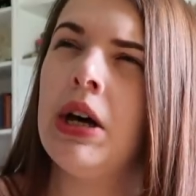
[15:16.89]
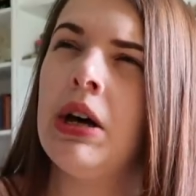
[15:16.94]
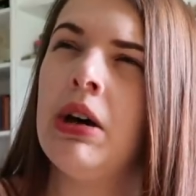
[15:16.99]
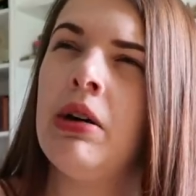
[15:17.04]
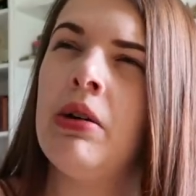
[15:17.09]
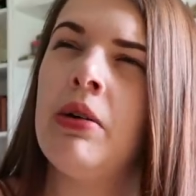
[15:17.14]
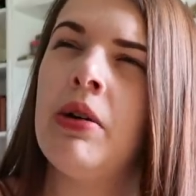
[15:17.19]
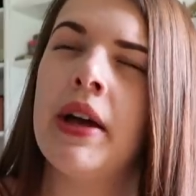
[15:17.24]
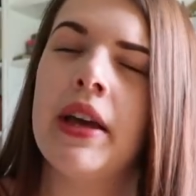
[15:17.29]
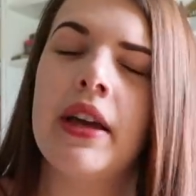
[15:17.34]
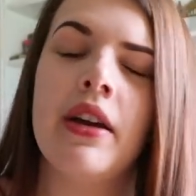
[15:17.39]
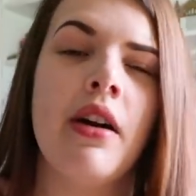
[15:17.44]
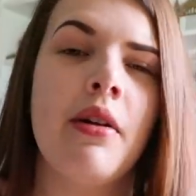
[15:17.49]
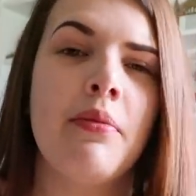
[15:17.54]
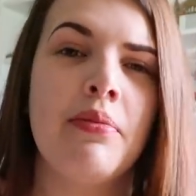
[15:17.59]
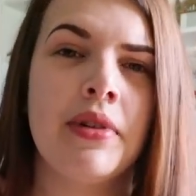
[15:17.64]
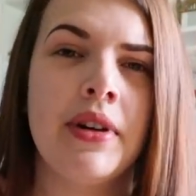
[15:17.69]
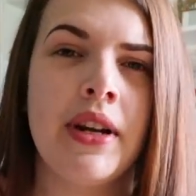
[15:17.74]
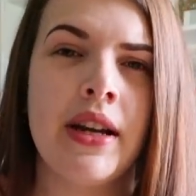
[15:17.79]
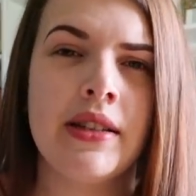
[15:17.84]
Oh, I
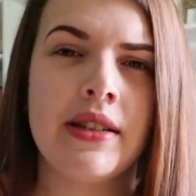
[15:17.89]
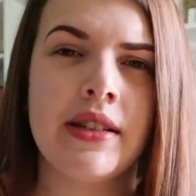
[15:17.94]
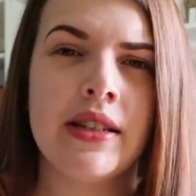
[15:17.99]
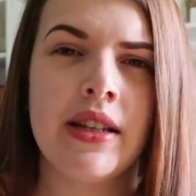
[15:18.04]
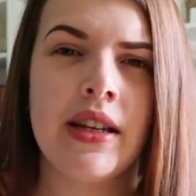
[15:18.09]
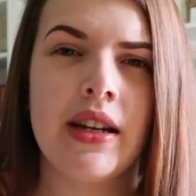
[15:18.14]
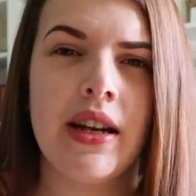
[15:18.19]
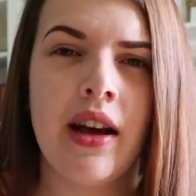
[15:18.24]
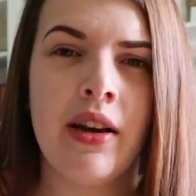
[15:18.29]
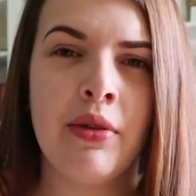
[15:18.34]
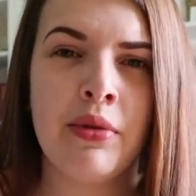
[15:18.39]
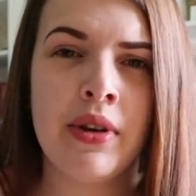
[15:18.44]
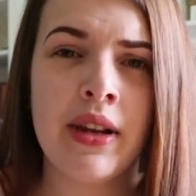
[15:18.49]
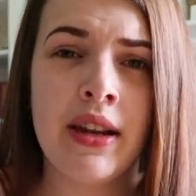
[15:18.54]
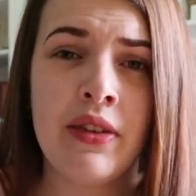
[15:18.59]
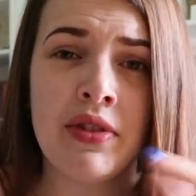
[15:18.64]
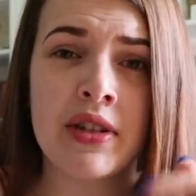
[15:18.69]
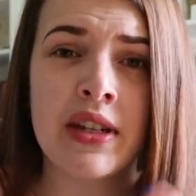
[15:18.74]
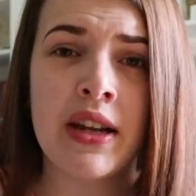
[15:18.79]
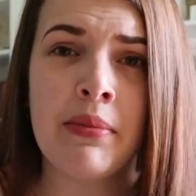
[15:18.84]
can't pronounce it. I will
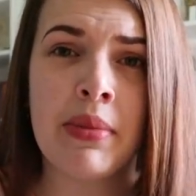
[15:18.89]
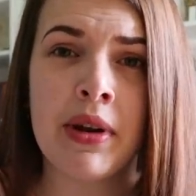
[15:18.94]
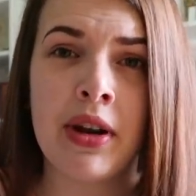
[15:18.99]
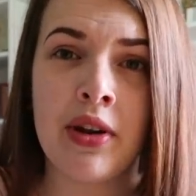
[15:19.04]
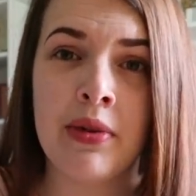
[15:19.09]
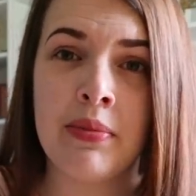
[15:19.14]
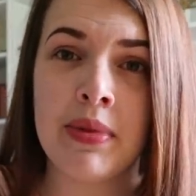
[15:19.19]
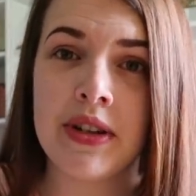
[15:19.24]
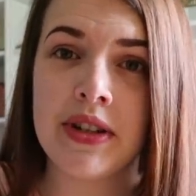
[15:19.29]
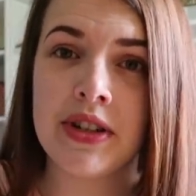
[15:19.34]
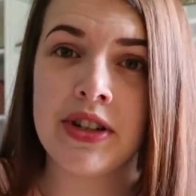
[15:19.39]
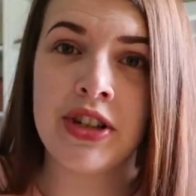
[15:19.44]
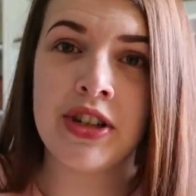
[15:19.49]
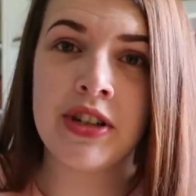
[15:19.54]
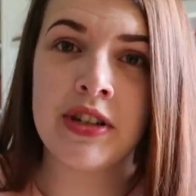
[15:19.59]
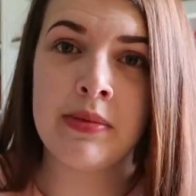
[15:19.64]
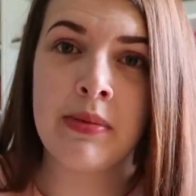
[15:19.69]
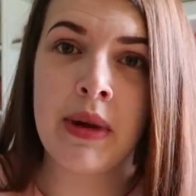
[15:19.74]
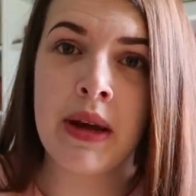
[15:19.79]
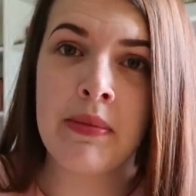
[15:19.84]
leave it down below, but
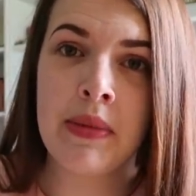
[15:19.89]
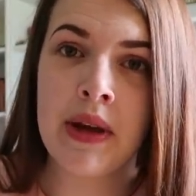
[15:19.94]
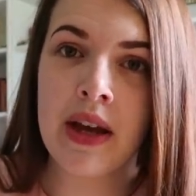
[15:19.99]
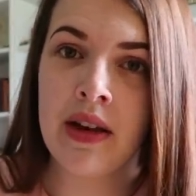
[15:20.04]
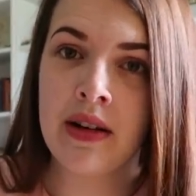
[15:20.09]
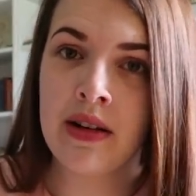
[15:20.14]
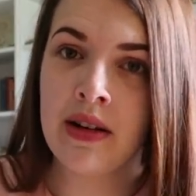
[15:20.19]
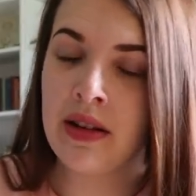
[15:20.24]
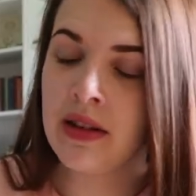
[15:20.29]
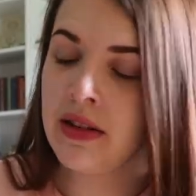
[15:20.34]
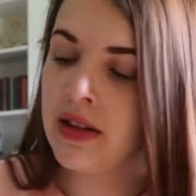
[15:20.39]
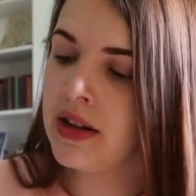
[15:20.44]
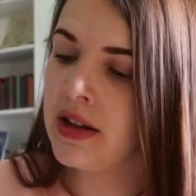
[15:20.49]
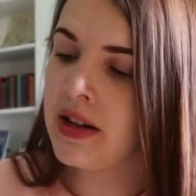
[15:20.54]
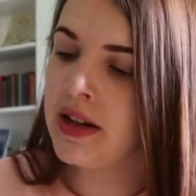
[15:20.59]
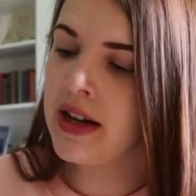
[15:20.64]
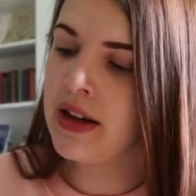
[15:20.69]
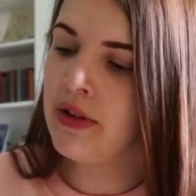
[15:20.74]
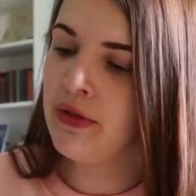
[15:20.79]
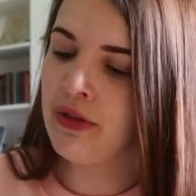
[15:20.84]
she's made me another
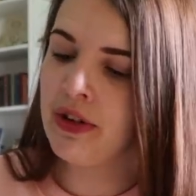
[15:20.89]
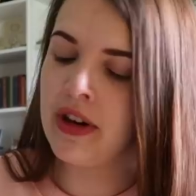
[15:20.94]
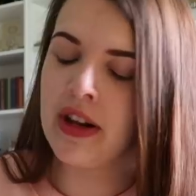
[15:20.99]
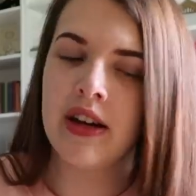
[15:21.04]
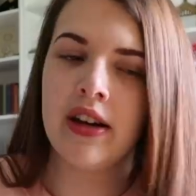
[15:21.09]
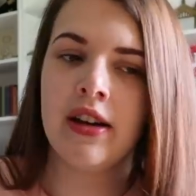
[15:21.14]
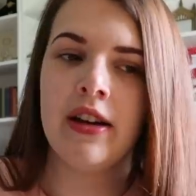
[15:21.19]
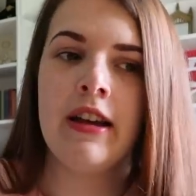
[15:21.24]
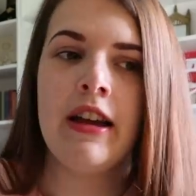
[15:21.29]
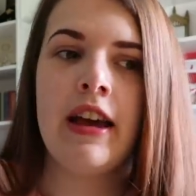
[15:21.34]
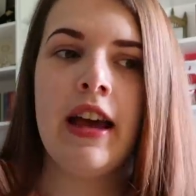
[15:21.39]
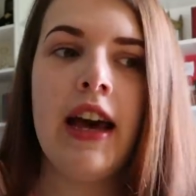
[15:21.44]
Niffler.